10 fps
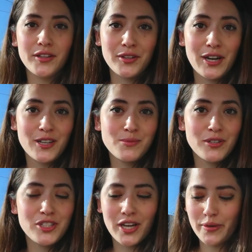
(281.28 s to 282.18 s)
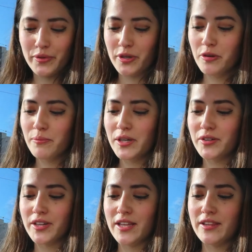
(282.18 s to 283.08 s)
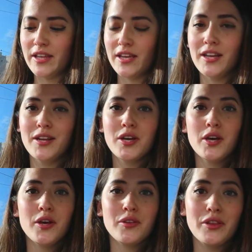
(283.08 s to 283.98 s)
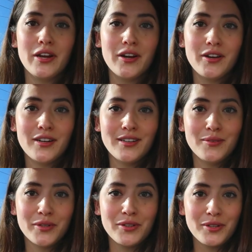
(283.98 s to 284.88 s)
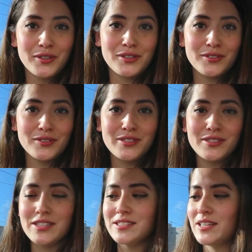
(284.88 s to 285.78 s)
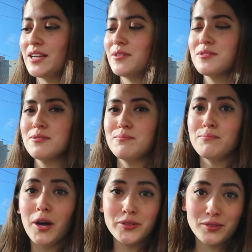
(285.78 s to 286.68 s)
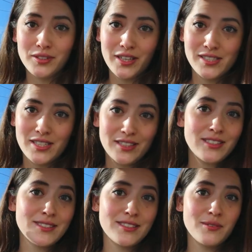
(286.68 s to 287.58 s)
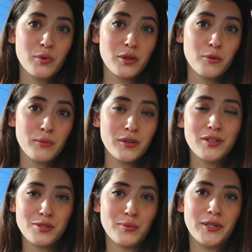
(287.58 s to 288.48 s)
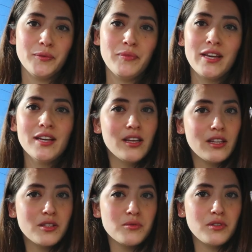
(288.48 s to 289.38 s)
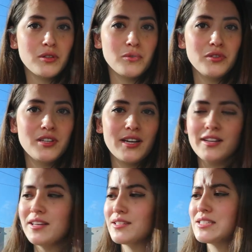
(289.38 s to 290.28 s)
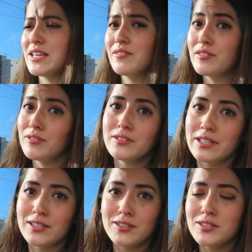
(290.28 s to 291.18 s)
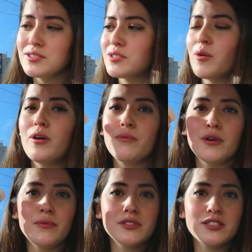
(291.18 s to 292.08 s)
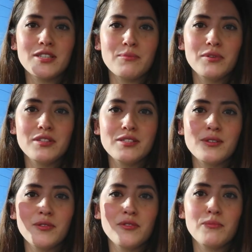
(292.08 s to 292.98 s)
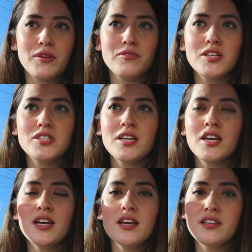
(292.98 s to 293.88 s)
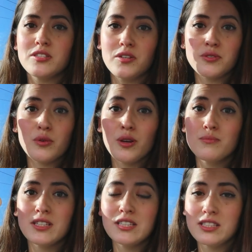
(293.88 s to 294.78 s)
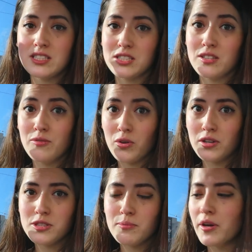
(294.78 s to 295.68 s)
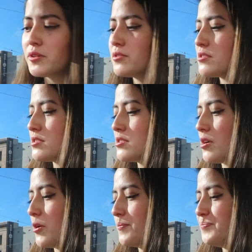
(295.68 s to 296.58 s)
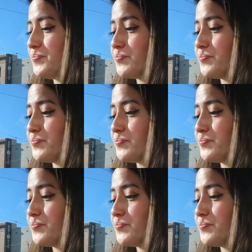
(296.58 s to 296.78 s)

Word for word: their house-made chai with oat milk, and then their one of their 16-ounce bottled lattes with oat milk as well. And that's really cool. You can kind of like save it for later. So I'll probably just like put this over in my fridge. This also comes in 64-ounce bottles. So